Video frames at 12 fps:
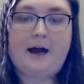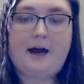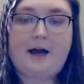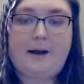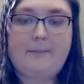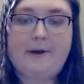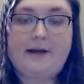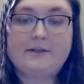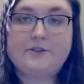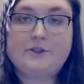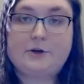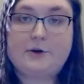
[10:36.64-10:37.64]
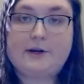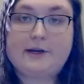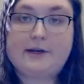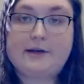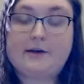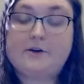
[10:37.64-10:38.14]
And
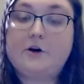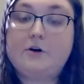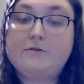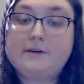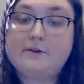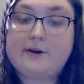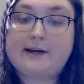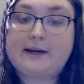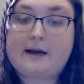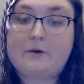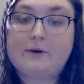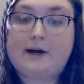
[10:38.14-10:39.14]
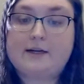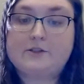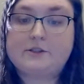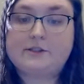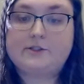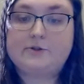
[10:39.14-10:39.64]
during COVID right now, we're
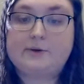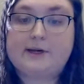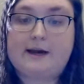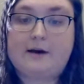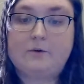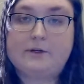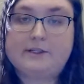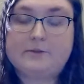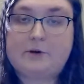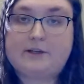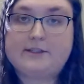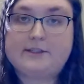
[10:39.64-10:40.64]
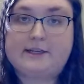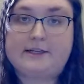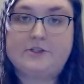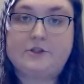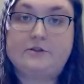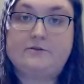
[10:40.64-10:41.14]
actually doing outreach
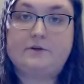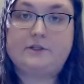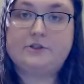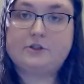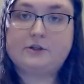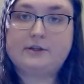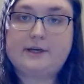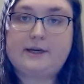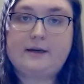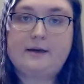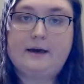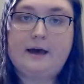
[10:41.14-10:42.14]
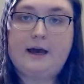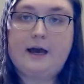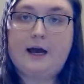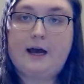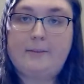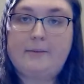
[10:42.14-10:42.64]
presentations virtually
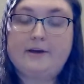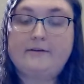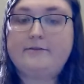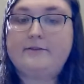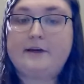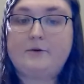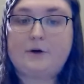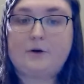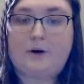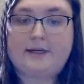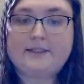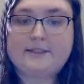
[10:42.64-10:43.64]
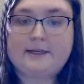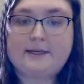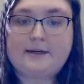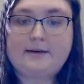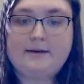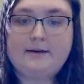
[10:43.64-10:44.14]
if they're requested.